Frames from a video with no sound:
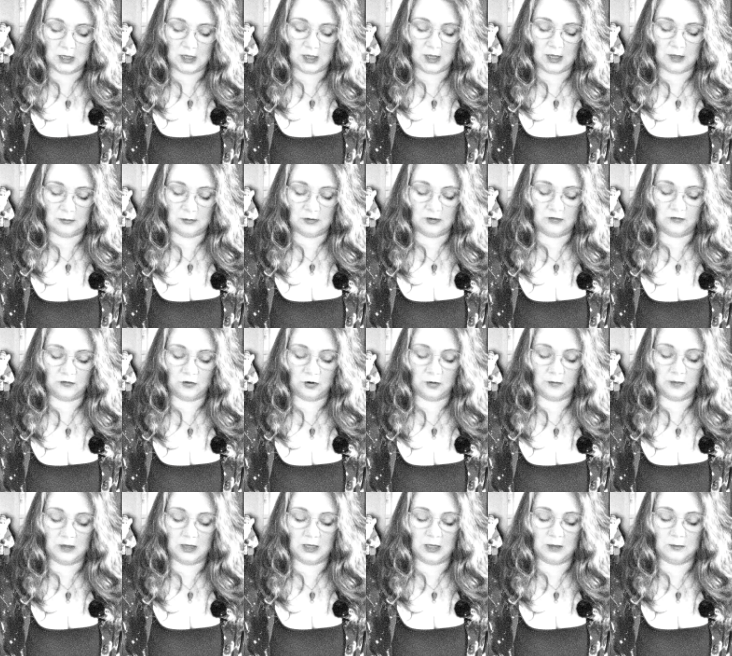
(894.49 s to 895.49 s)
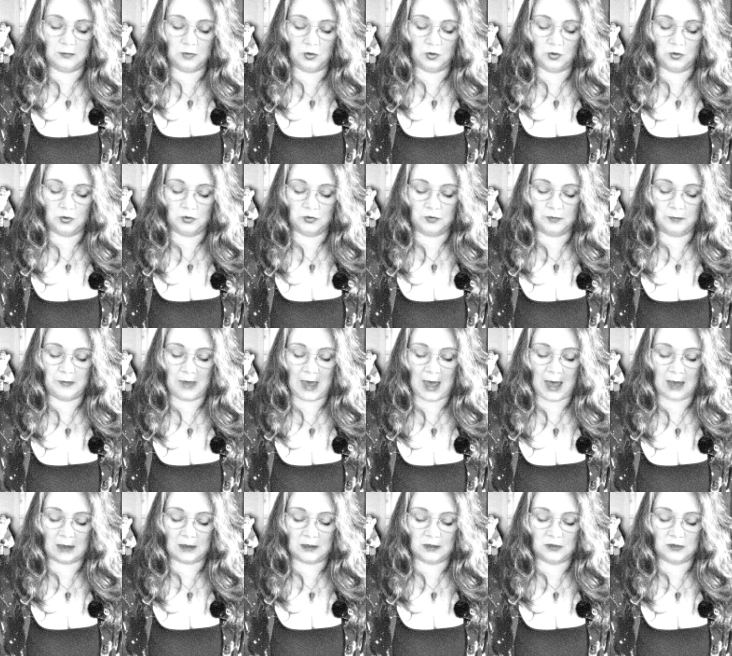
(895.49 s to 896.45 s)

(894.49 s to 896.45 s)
and before being pulled back